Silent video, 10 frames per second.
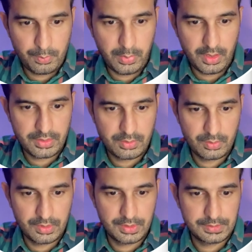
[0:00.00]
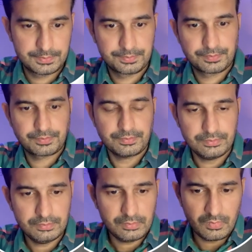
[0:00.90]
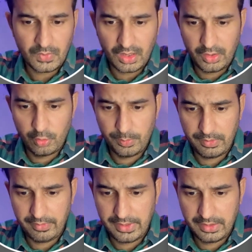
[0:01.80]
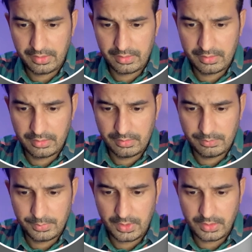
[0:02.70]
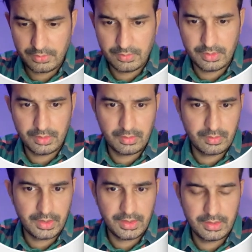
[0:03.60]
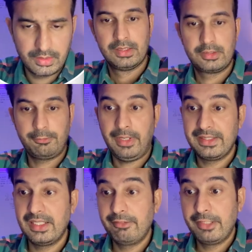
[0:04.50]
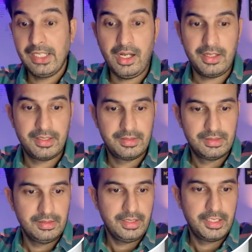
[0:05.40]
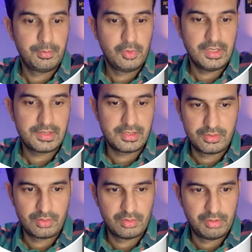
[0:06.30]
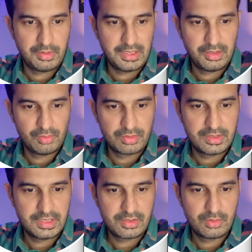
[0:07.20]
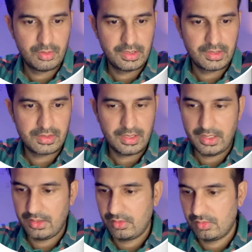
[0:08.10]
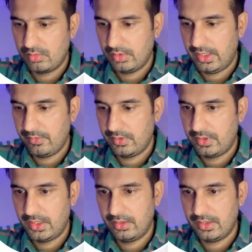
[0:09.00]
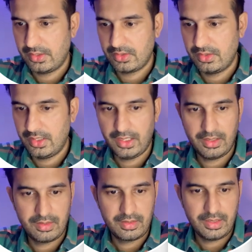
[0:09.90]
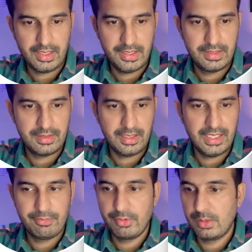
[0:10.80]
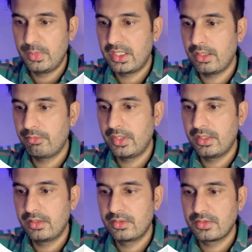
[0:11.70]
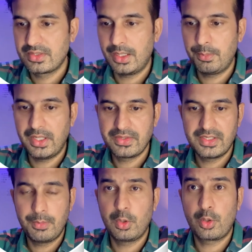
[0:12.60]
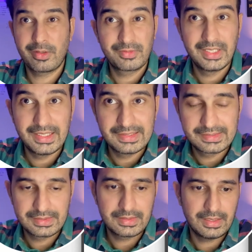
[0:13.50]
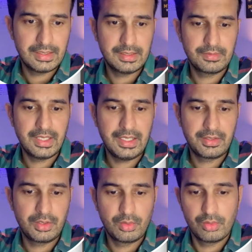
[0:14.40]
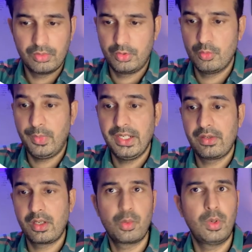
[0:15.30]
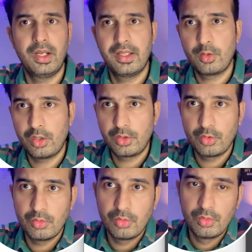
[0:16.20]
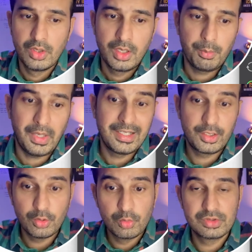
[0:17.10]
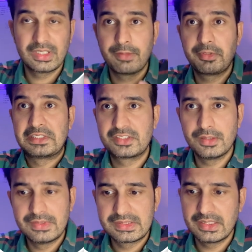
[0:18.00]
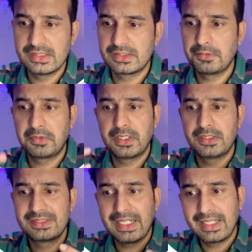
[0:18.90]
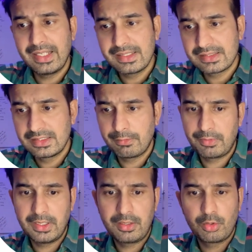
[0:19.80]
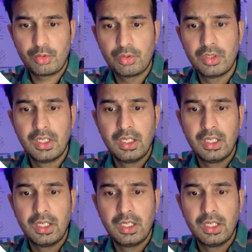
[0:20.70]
password. I over entered the password, all right. So finally, we are in the AWS console. You can use this to understand, you know, everything that's there. And I will be covering step by step a lot of things uh, that, you know, you might require or you might use different services, different settings, different, you know,